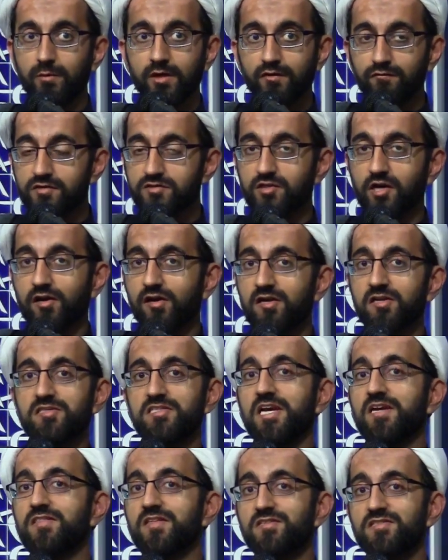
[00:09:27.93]
many of us are going to
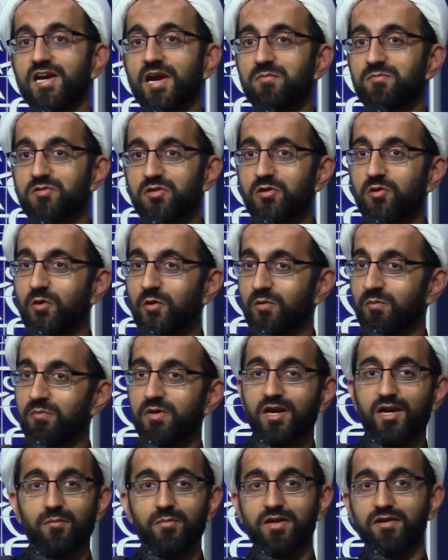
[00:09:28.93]
take the time to go and
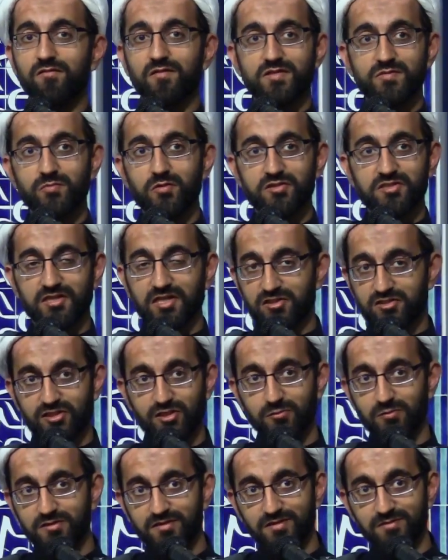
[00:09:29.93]
pick up any of these books and
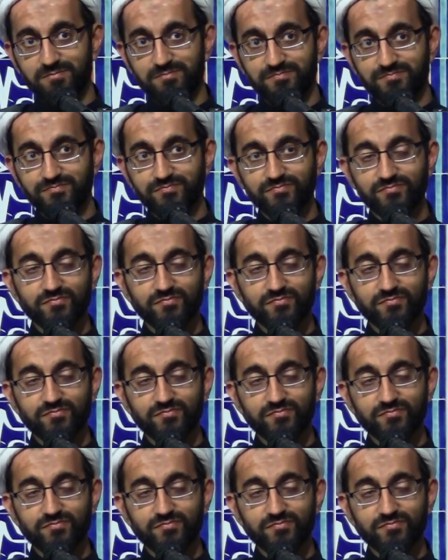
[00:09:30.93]
actually read them?